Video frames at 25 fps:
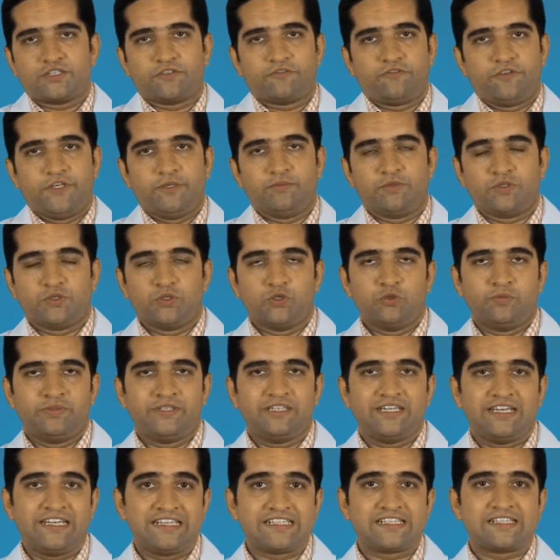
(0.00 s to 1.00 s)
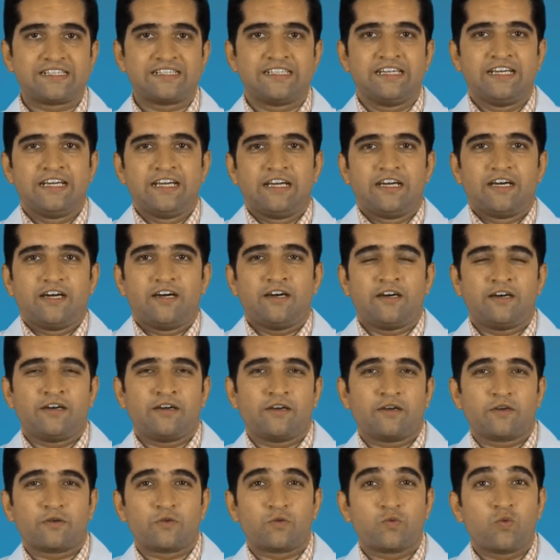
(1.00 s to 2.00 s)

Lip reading: of hemoglobin is a